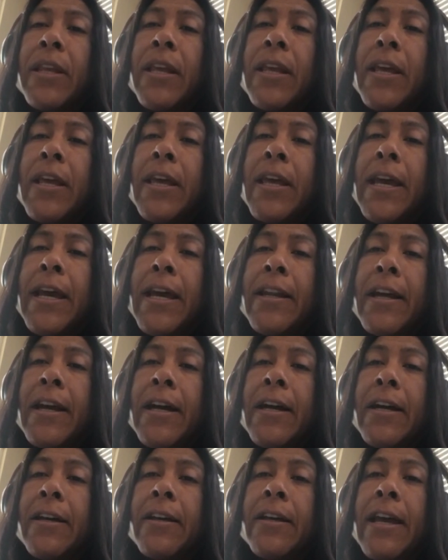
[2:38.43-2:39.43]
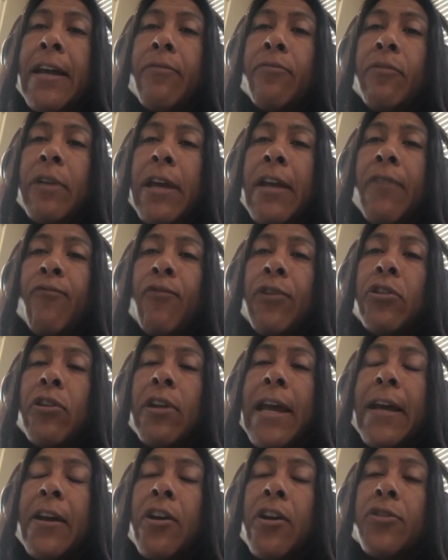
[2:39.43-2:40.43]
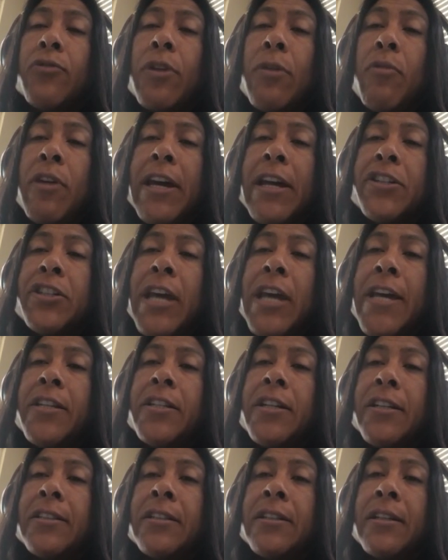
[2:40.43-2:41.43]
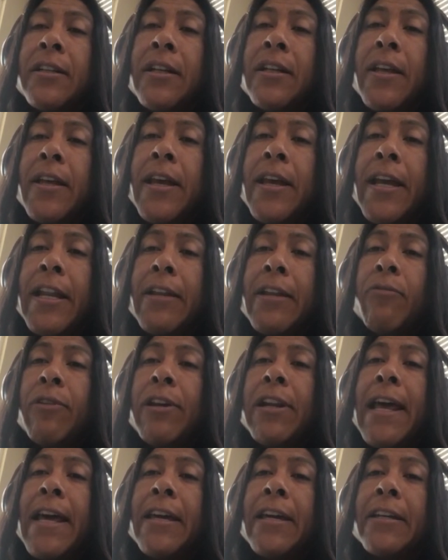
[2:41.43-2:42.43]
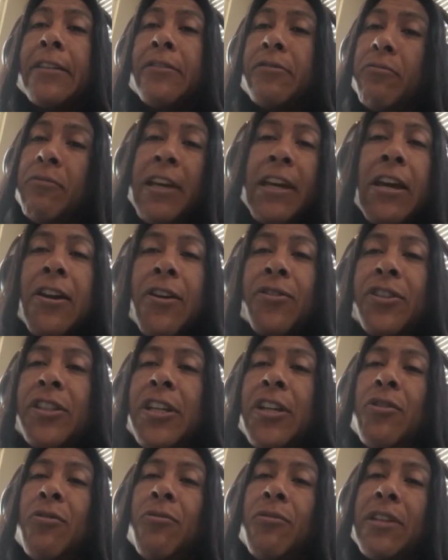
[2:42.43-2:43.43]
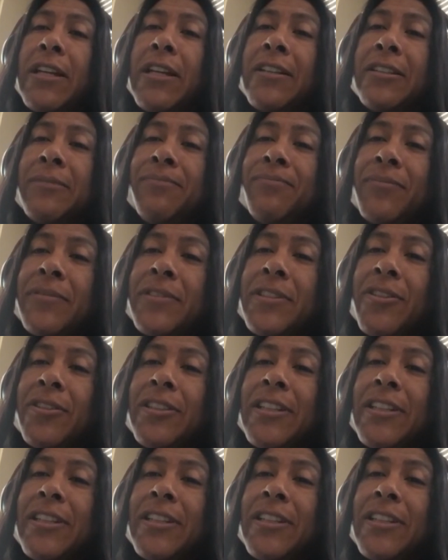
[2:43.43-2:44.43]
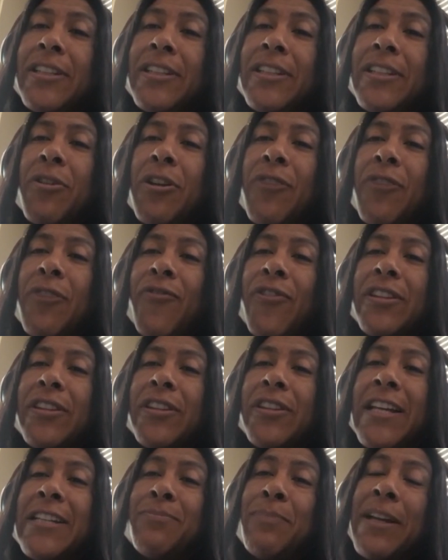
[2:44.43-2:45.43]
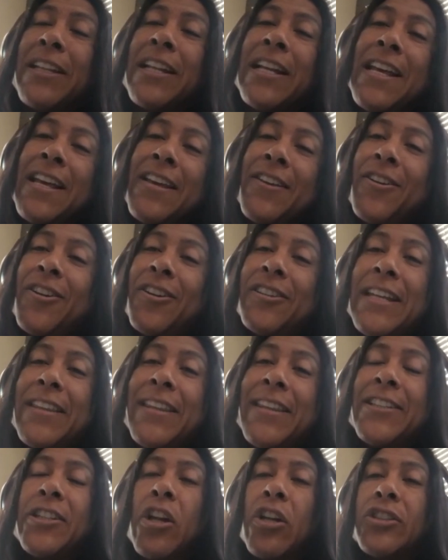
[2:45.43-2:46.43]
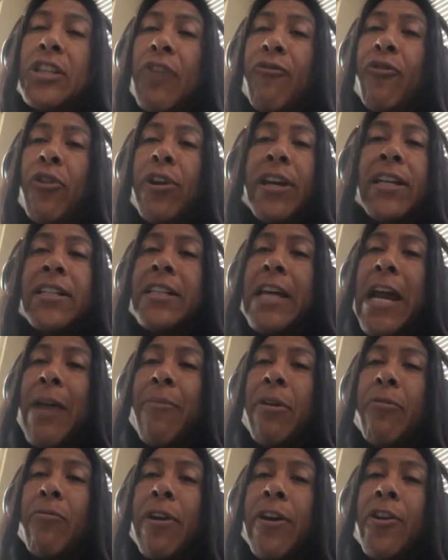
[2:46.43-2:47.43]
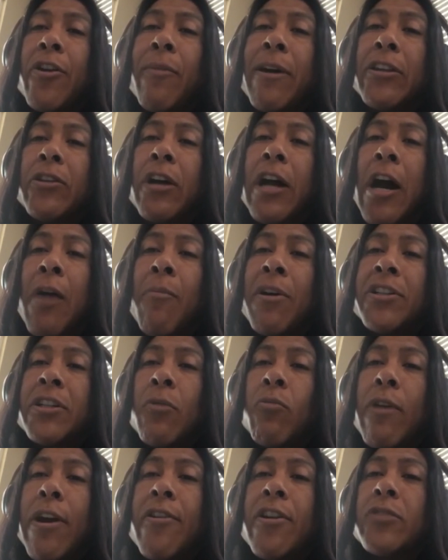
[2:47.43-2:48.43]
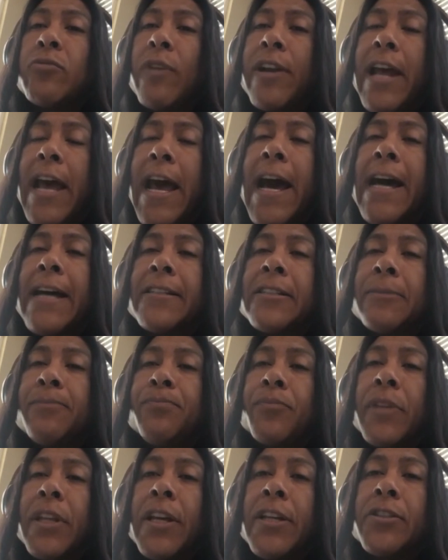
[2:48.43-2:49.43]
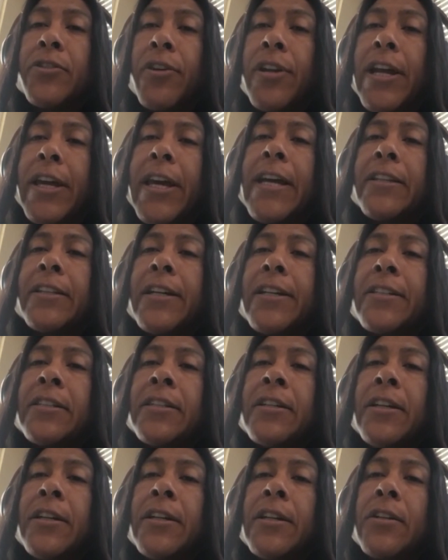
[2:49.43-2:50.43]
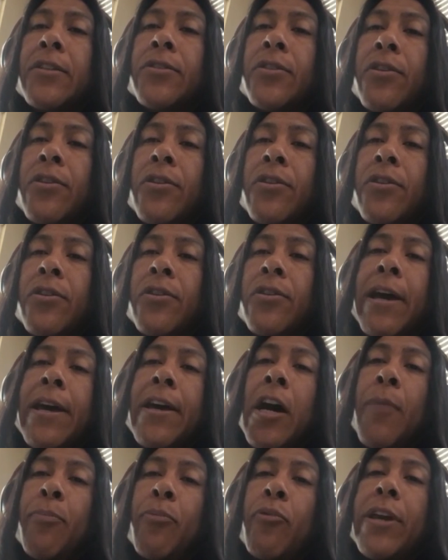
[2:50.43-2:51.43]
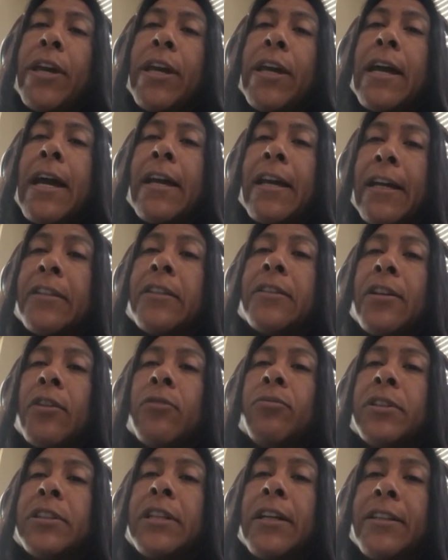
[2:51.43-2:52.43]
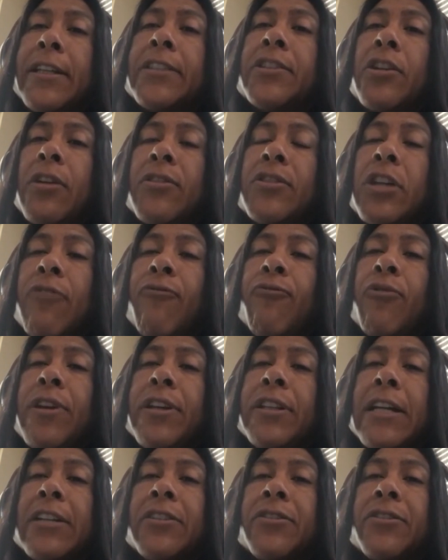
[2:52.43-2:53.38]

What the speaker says: And if we don't like our dream, we can change it. And if we like it, we can continue with it. So this is one of the beautiful things. But, the addiction of suffering is everywhere. No matter how much awareness one has, it's going to get us. So in my upbringing, I got filled with the addiction of suffering that,